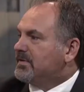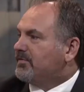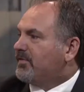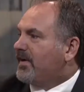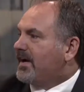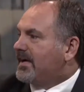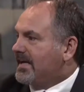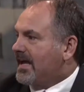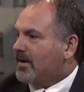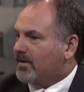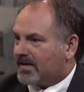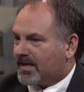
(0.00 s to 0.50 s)

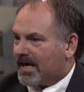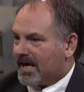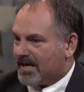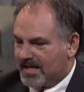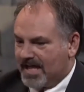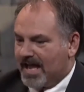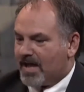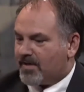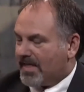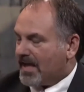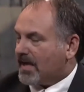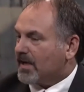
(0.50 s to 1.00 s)
find out kind of
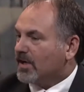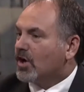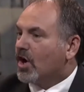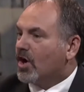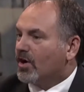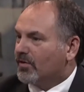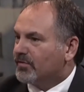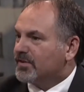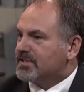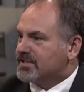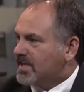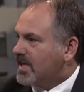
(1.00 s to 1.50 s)
how that
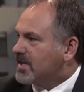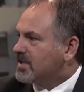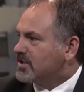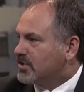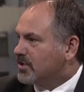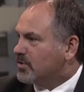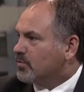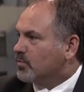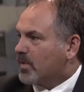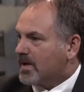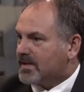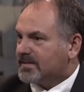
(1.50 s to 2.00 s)

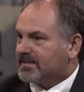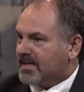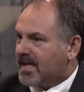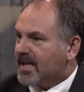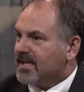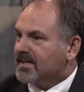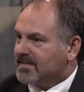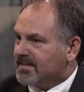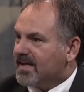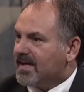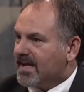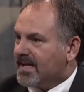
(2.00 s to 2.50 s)
conversation went
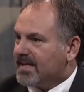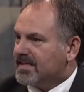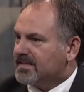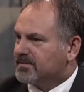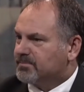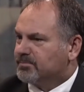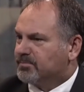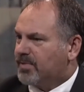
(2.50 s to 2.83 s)
that night.